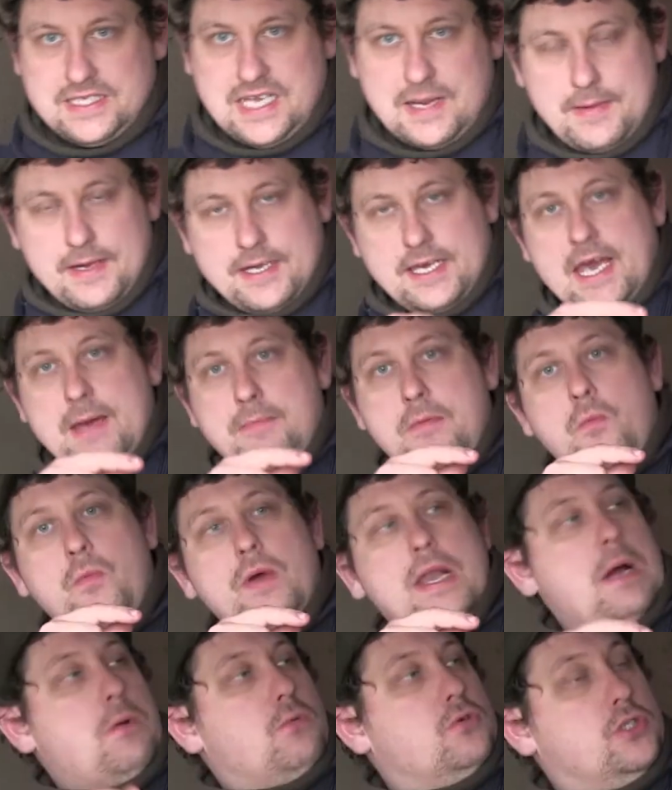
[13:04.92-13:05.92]
time I came on,
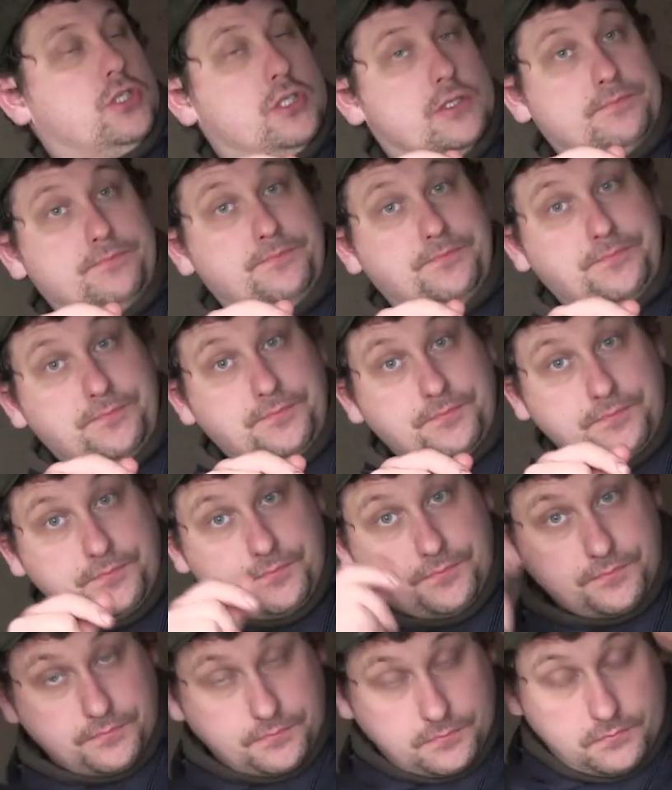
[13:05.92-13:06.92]
when I was
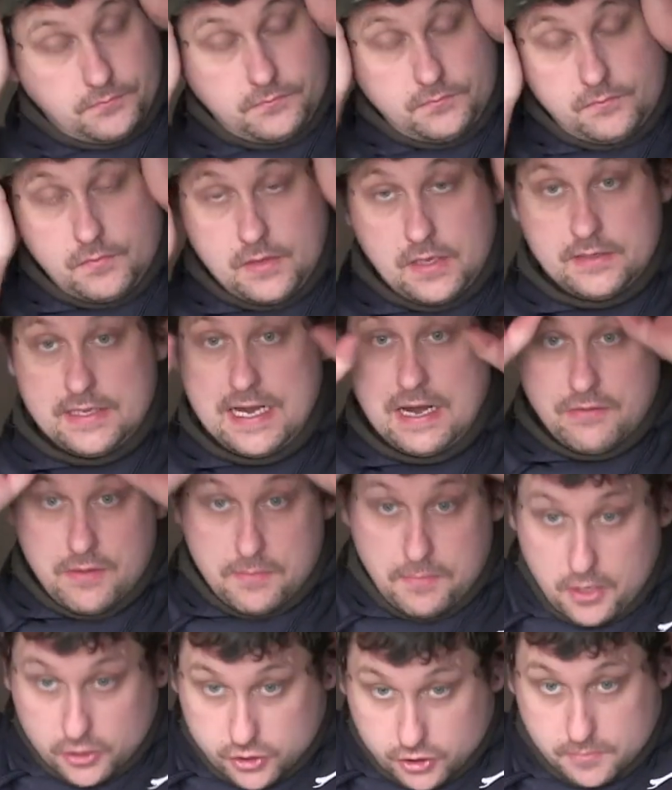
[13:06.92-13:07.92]
down the
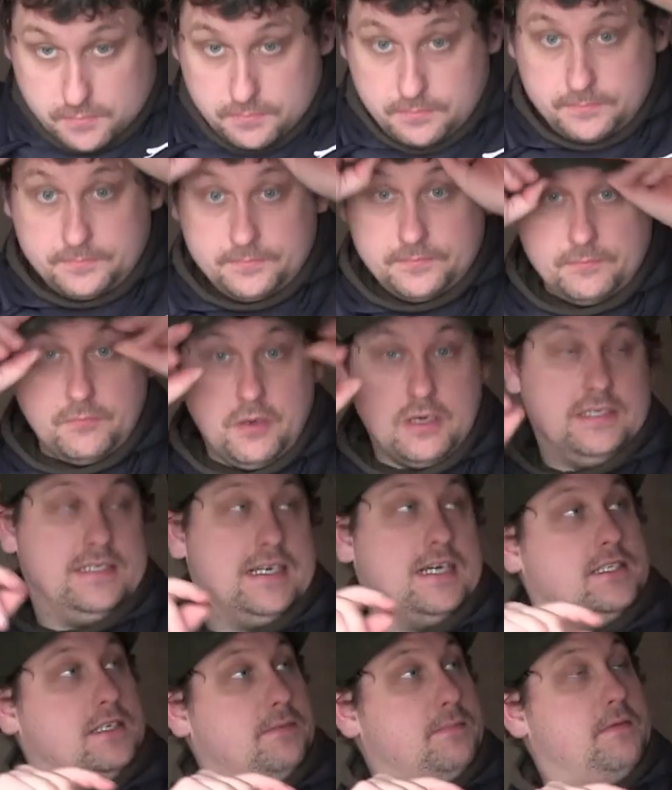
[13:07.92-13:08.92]
bottom, well, it's
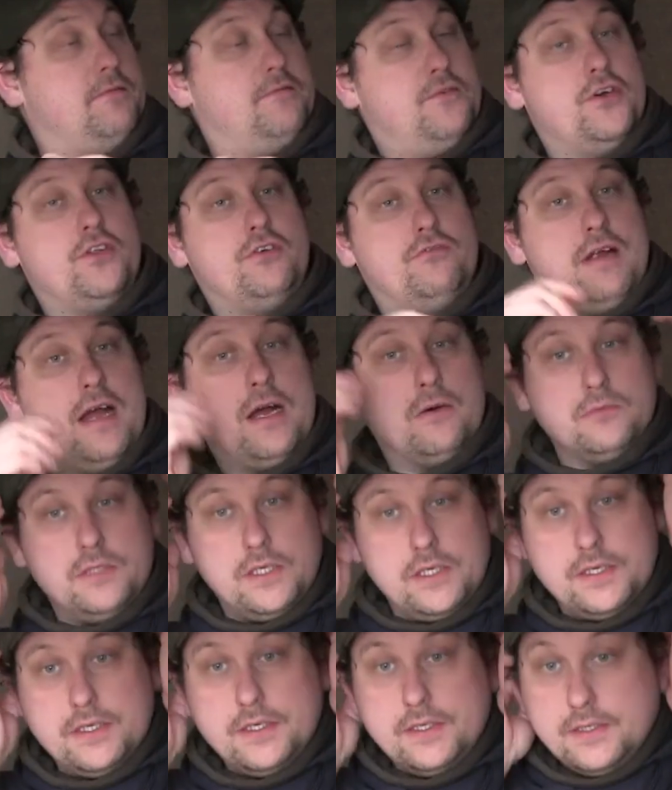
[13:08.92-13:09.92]
actually a bit further round,
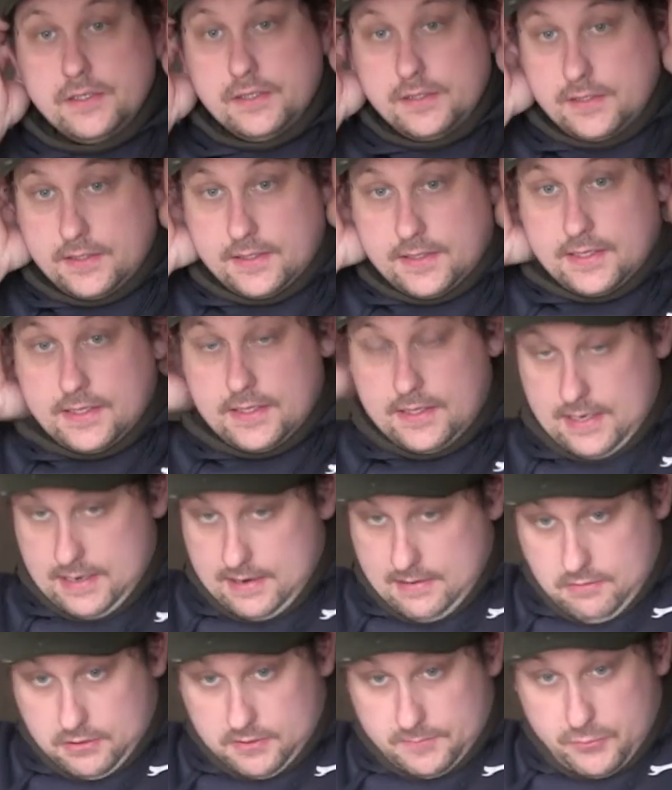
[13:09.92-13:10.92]

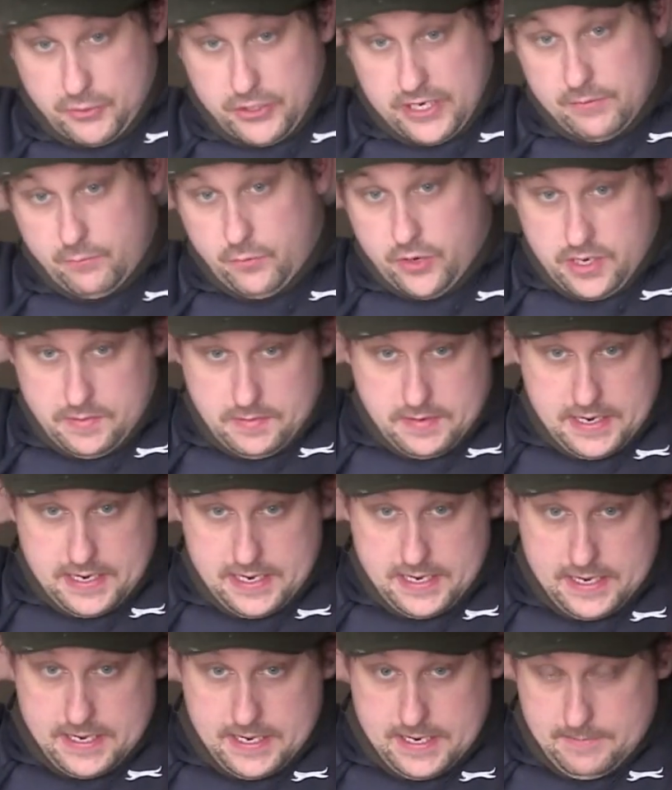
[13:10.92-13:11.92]
I was bringing one of
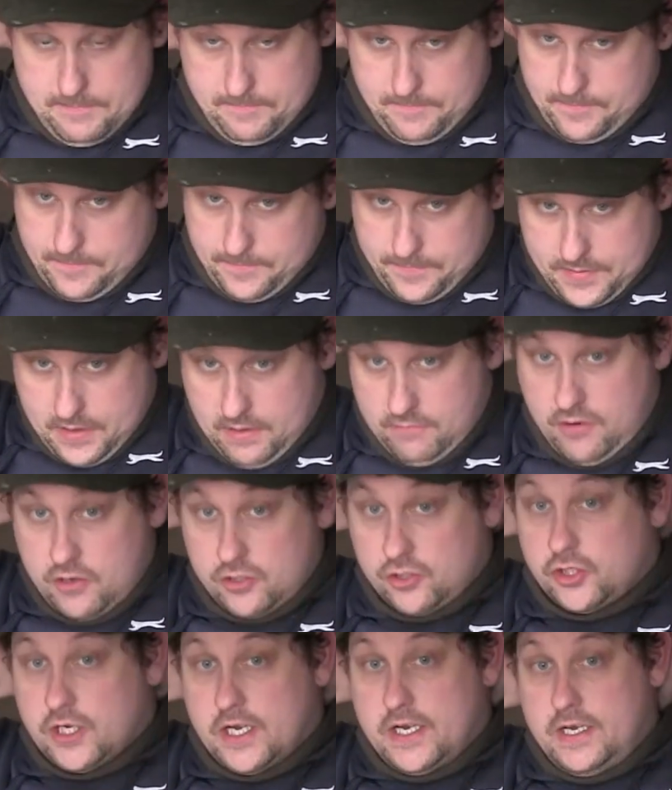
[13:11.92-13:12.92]
my
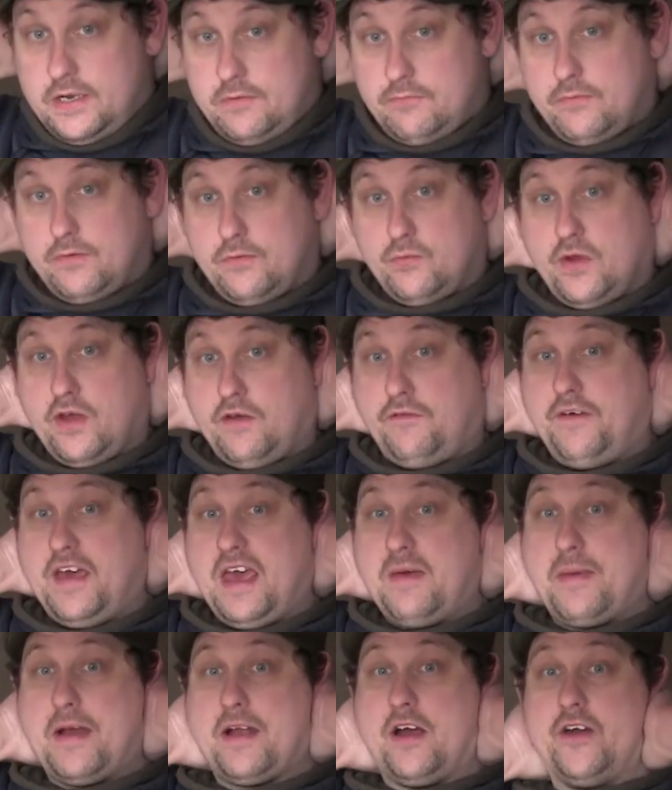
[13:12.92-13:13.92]
rods in with a
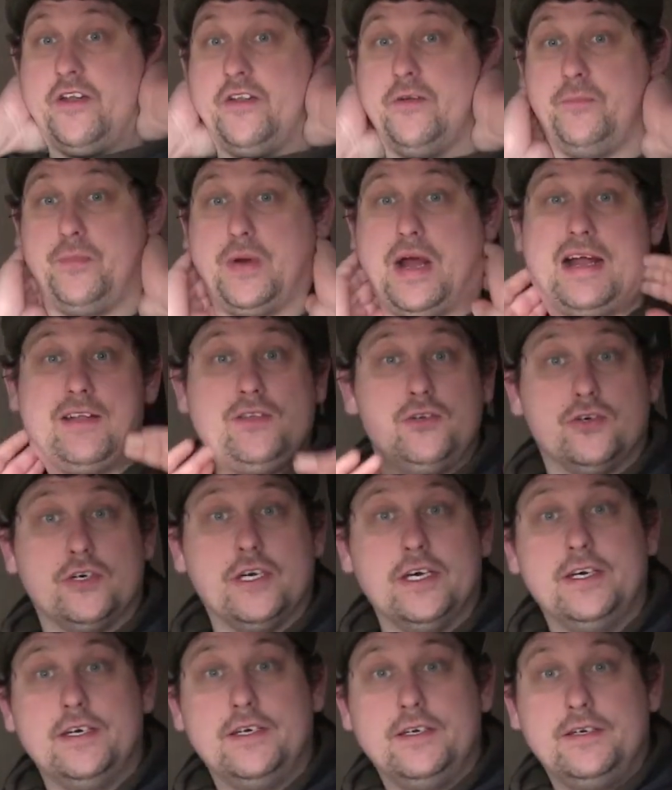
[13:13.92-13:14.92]
fake maggot on, and a pike took
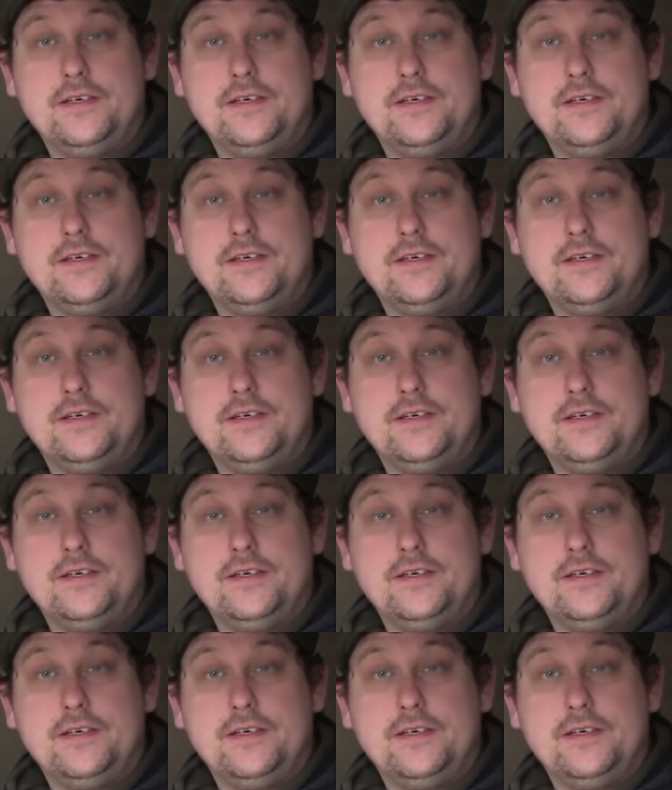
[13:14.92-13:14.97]
it.